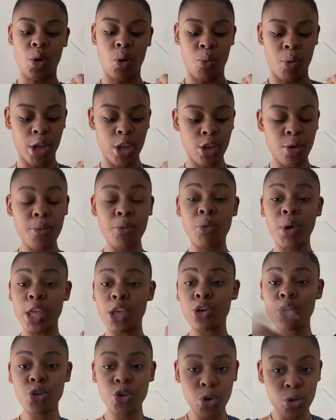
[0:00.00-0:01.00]
when
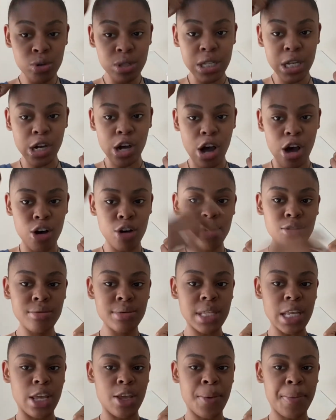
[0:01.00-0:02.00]
you use the
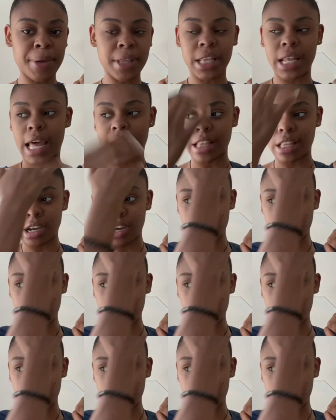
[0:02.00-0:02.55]
combs and you put the